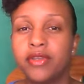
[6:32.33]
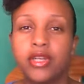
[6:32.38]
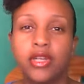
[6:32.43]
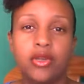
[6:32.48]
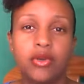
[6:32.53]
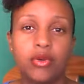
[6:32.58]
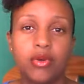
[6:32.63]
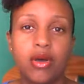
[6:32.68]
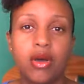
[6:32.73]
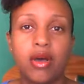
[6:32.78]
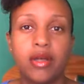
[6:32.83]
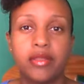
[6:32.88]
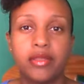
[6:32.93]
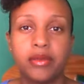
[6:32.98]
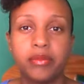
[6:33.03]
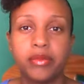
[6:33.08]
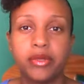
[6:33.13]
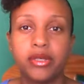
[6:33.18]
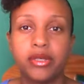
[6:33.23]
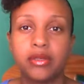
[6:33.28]
video
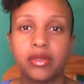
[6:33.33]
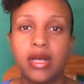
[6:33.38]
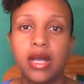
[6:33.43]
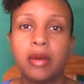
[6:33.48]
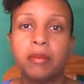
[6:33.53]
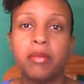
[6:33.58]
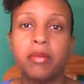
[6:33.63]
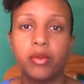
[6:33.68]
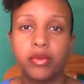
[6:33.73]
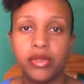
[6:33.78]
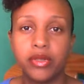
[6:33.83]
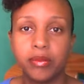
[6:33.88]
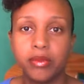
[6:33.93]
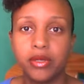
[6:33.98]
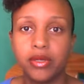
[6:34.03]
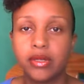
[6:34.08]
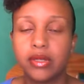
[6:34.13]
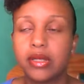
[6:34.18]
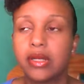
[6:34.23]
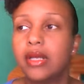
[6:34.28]
on the book, about
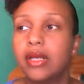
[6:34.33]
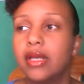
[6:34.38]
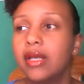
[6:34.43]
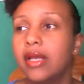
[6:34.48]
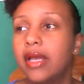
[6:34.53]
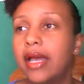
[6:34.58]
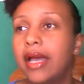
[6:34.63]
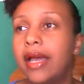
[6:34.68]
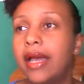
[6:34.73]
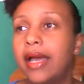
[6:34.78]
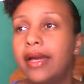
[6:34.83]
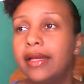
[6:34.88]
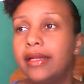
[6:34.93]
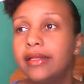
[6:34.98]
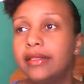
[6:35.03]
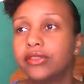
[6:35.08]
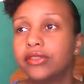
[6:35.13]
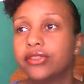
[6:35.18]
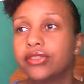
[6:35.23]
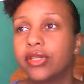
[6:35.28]
the book,
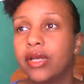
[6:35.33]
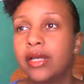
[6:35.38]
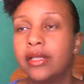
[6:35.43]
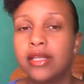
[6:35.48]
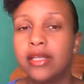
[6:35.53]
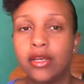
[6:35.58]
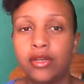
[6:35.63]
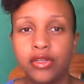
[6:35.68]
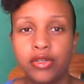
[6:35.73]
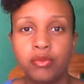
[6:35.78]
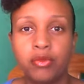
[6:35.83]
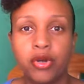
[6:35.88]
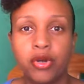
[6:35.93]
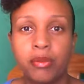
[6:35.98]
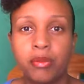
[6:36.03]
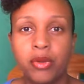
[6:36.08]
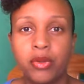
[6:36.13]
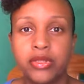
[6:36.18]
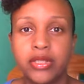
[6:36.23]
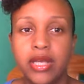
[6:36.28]
and tell you
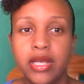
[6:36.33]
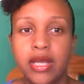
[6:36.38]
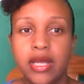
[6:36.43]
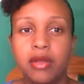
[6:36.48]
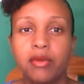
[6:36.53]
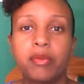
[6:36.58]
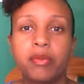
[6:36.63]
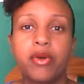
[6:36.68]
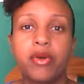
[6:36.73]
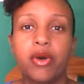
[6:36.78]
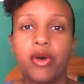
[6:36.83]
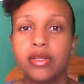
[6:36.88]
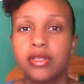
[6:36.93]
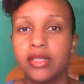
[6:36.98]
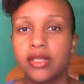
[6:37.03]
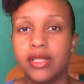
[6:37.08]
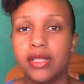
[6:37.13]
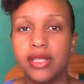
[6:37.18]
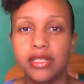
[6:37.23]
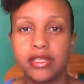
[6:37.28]
more about it. And I will put
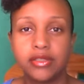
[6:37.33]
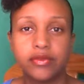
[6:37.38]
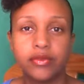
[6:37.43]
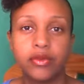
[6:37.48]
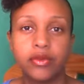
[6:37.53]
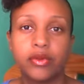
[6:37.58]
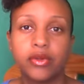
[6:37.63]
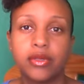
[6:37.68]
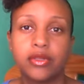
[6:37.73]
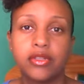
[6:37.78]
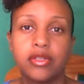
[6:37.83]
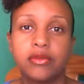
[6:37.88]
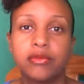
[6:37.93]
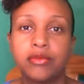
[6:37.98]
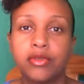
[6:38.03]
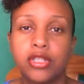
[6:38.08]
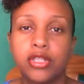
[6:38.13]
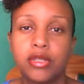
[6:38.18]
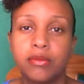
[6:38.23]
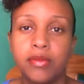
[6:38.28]
all the links
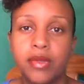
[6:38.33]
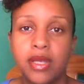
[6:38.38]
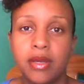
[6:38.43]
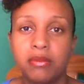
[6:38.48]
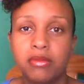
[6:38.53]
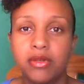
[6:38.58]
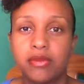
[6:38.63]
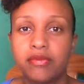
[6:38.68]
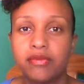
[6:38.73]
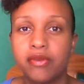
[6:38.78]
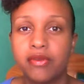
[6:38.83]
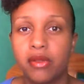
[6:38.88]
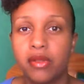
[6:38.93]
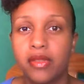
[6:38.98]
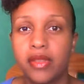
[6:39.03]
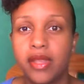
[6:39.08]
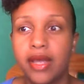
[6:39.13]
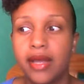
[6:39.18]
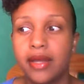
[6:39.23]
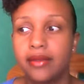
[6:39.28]
to be able to
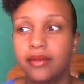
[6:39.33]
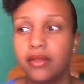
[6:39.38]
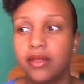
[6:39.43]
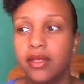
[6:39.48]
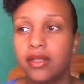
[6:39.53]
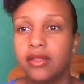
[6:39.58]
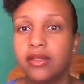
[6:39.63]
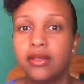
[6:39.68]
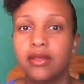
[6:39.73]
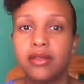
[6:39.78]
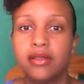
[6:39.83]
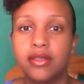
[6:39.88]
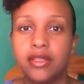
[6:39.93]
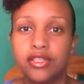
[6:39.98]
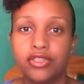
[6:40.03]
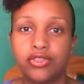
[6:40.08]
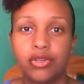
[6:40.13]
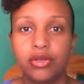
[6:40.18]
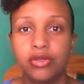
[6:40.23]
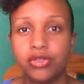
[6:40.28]
follow that in
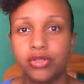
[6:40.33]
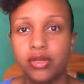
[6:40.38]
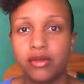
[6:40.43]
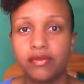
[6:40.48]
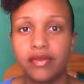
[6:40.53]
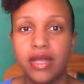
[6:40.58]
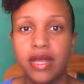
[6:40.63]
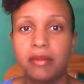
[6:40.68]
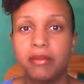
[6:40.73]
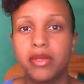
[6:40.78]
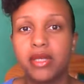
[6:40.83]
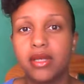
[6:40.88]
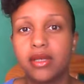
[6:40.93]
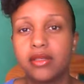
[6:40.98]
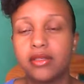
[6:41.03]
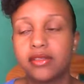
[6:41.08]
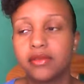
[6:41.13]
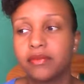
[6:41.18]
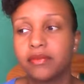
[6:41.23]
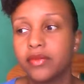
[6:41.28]
the description of that,
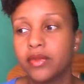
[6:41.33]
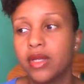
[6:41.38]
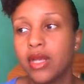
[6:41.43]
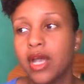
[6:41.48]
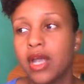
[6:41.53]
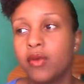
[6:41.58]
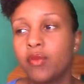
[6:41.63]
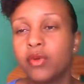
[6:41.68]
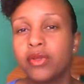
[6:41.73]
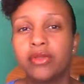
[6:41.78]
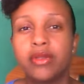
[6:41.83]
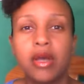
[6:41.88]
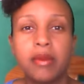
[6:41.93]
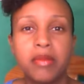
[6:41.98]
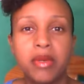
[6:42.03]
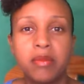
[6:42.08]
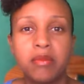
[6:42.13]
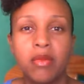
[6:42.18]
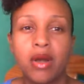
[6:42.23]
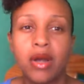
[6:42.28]
because I will
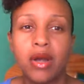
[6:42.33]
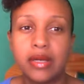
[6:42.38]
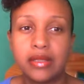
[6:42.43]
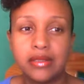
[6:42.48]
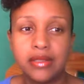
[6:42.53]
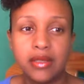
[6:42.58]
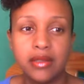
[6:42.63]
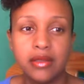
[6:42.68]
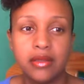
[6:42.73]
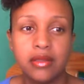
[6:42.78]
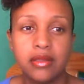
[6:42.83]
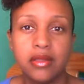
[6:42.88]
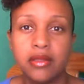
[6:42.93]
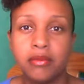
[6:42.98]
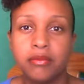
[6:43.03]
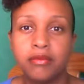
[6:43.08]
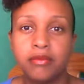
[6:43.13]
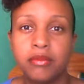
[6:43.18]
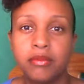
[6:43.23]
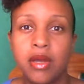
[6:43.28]
not be
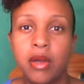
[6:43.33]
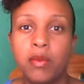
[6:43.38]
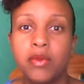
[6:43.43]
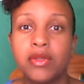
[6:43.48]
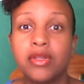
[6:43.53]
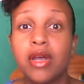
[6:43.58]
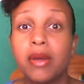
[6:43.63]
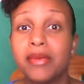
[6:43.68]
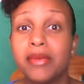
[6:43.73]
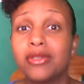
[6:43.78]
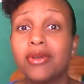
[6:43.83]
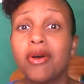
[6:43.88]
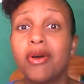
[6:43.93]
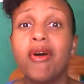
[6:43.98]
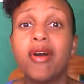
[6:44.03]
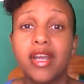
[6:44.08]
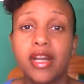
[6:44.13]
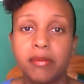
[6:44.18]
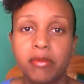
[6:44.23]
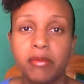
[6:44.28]
I will not be
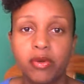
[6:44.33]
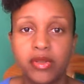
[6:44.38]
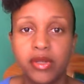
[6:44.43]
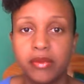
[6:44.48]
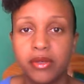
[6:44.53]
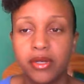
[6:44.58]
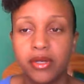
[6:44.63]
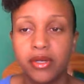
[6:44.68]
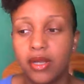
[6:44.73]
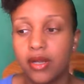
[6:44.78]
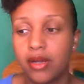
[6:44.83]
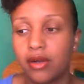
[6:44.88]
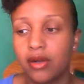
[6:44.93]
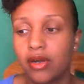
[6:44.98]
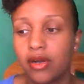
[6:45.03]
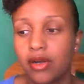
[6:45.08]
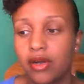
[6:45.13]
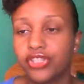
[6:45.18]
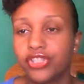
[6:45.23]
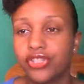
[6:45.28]
talking about the book
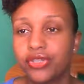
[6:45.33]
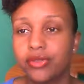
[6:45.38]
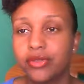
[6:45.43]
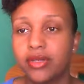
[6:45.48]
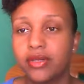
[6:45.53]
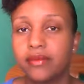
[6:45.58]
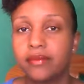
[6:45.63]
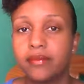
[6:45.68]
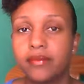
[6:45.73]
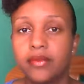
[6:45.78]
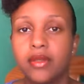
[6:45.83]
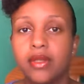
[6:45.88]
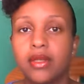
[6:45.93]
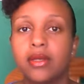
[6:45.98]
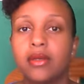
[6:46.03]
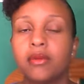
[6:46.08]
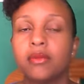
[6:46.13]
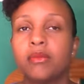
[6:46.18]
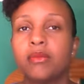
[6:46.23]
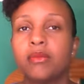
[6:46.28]
here or sharing
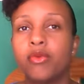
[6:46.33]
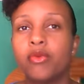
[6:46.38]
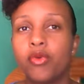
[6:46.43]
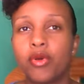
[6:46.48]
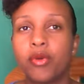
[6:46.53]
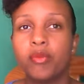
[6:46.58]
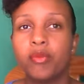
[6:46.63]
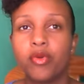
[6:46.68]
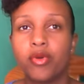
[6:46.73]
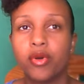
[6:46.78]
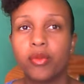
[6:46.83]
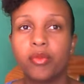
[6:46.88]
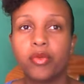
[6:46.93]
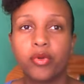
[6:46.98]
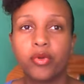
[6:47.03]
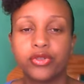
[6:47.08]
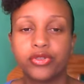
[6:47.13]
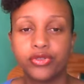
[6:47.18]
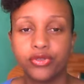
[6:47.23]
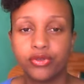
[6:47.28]

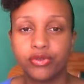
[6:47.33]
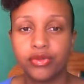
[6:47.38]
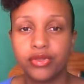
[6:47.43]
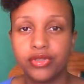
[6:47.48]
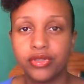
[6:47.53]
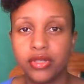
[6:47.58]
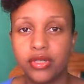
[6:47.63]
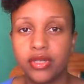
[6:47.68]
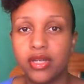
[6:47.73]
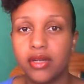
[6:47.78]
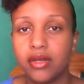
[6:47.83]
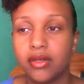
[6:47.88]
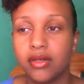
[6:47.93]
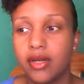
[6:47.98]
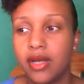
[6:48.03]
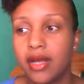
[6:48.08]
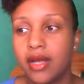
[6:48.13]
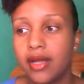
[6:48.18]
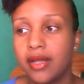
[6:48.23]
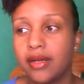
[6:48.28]
more stories on
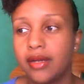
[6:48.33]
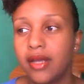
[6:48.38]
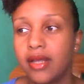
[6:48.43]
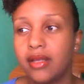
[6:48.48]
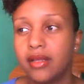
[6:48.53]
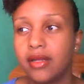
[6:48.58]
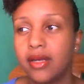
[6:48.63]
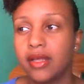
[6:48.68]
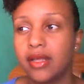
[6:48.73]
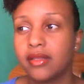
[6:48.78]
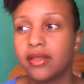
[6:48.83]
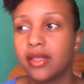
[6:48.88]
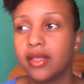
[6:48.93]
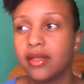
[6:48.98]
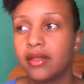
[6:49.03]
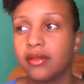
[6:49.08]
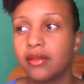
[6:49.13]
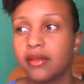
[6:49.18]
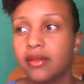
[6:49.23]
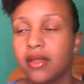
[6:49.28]
here. And I
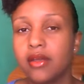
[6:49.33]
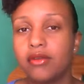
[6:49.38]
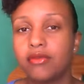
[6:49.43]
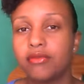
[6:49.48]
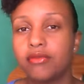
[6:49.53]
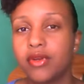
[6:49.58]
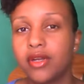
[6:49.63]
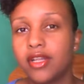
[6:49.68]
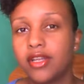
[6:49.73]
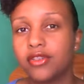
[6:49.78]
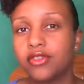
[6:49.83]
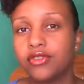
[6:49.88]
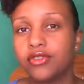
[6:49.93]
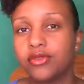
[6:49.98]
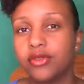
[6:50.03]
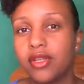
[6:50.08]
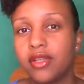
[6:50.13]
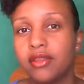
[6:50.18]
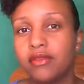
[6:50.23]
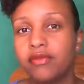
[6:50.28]
think really
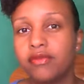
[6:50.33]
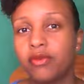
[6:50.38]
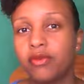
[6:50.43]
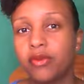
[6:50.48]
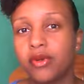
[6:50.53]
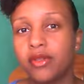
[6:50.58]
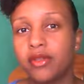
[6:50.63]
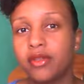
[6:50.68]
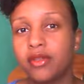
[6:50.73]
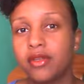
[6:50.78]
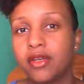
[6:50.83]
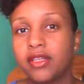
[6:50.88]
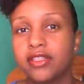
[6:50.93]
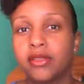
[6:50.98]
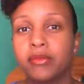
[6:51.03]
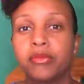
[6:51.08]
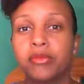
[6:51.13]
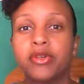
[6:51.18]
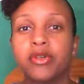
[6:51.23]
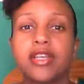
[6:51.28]
and truly,
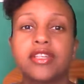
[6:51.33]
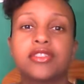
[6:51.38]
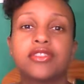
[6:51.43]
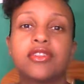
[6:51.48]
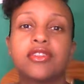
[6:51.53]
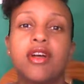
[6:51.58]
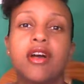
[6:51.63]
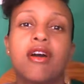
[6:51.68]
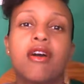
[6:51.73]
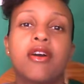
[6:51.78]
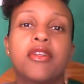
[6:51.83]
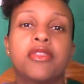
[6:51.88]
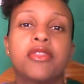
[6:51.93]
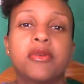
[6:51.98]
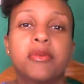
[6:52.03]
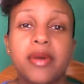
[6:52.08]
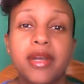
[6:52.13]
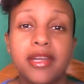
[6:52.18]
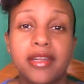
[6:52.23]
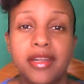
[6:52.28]
because the book is not
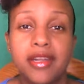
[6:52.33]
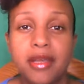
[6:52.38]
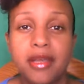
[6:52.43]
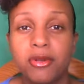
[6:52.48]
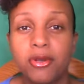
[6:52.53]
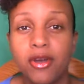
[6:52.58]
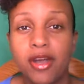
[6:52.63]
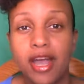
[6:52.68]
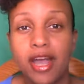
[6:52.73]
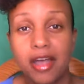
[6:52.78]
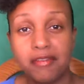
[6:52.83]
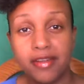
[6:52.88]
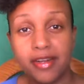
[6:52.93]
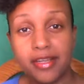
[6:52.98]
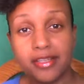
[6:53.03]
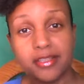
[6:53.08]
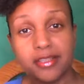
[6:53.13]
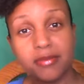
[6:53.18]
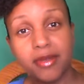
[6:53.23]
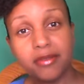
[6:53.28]
under my name, I don't
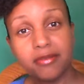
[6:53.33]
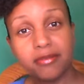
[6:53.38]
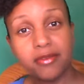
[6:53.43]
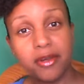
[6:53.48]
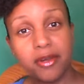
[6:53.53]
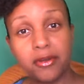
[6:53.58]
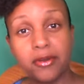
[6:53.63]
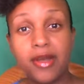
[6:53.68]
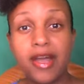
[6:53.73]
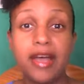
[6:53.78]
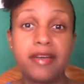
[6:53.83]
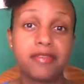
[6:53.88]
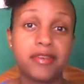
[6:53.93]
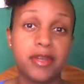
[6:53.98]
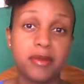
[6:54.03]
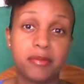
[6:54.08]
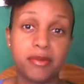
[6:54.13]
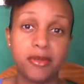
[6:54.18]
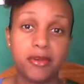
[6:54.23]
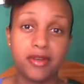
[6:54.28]
have Elizabeth, or I don't
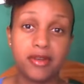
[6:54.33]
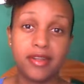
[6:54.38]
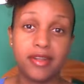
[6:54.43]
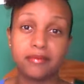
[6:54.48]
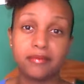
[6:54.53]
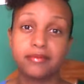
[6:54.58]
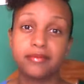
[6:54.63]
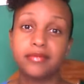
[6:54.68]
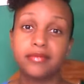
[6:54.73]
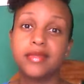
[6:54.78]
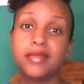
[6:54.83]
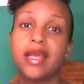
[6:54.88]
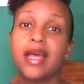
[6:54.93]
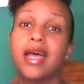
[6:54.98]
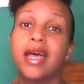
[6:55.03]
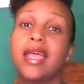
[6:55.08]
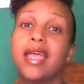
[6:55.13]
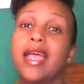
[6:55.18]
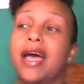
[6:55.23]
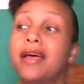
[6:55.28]
have Kimberly on it.
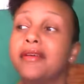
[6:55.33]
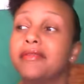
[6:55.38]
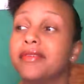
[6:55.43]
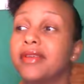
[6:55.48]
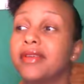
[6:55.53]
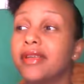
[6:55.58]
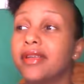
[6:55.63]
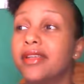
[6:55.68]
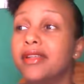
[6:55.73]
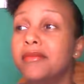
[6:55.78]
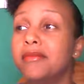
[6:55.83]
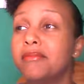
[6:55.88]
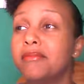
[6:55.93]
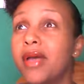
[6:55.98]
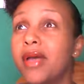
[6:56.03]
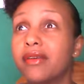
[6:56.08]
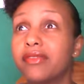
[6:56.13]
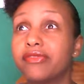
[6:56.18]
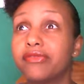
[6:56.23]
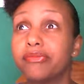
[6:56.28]
I have it
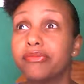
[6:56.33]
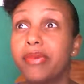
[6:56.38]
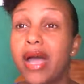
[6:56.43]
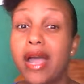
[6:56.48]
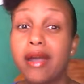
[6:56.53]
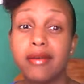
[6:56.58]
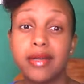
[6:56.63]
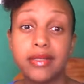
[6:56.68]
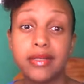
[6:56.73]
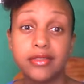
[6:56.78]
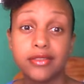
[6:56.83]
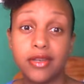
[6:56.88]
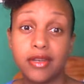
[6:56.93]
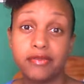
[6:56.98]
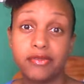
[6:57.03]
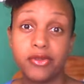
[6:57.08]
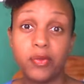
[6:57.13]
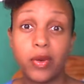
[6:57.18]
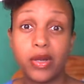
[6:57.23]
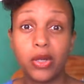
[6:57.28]
in Beth Paris.
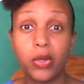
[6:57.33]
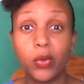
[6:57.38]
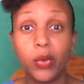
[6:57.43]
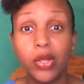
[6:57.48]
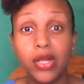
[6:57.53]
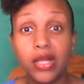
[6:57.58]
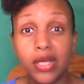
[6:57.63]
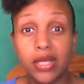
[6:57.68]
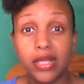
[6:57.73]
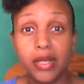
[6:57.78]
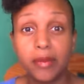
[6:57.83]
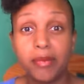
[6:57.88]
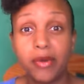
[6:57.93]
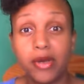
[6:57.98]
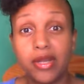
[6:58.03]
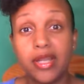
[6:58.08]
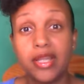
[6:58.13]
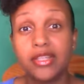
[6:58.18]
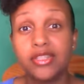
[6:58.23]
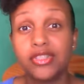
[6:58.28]
So if you want to go look it
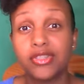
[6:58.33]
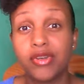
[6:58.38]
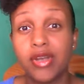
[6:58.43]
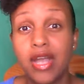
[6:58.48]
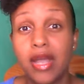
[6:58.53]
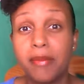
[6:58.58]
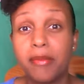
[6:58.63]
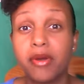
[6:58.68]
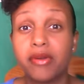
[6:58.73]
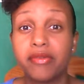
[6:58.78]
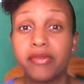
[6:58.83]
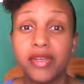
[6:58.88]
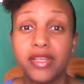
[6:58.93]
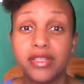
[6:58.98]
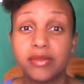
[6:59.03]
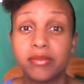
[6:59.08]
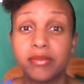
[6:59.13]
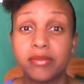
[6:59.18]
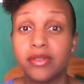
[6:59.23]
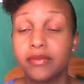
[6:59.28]
up on Instagram or
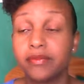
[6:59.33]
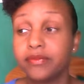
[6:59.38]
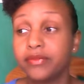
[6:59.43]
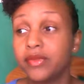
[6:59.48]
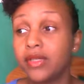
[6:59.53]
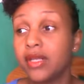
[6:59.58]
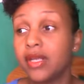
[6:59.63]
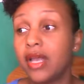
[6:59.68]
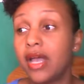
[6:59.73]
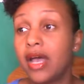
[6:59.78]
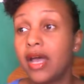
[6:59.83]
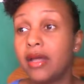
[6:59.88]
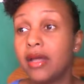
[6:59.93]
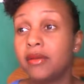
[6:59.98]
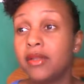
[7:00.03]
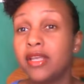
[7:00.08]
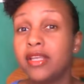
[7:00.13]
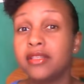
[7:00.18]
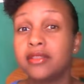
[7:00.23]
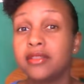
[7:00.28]
Facebook,
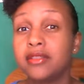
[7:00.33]
and